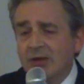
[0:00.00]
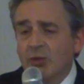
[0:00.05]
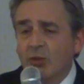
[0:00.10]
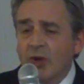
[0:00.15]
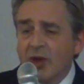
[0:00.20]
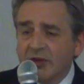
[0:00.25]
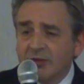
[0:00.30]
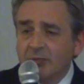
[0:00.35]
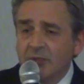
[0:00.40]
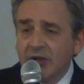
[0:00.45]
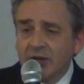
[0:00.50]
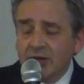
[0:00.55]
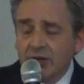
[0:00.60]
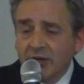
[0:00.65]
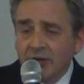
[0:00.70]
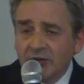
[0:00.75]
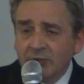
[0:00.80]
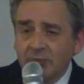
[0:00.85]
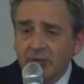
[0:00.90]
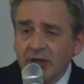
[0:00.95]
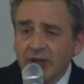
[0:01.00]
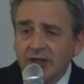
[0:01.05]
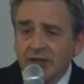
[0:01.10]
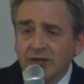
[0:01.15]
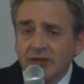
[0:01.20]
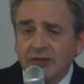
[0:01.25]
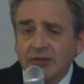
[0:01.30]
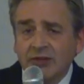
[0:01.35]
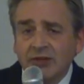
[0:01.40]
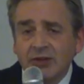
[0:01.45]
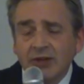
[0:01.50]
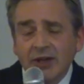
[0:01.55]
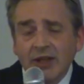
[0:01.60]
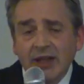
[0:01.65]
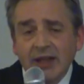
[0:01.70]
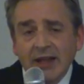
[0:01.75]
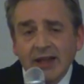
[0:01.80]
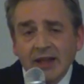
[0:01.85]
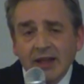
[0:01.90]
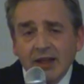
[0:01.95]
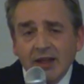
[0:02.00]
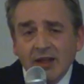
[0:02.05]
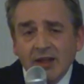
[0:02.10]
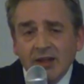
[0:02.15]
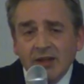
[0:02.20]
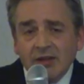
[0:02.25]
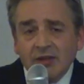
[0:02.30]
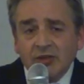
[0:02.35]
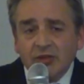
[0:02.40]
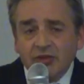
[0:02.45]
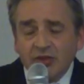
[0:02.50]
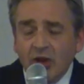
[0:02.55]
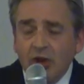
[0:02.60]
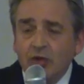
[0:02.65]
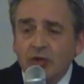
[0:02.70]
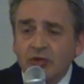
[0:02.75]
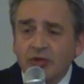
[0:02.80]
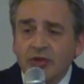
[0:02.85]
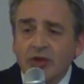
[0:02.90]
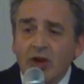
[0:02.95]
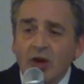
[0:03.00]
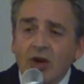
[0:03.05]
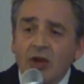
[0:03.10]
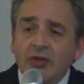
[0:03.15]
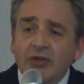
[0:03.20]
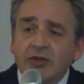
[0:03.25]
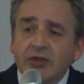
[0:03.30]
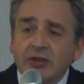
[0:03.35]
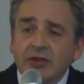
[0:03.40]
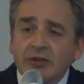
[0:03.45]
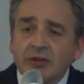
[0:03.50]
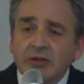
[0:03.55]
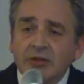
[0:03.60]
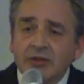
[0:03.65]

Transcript: West Midlands Police chose not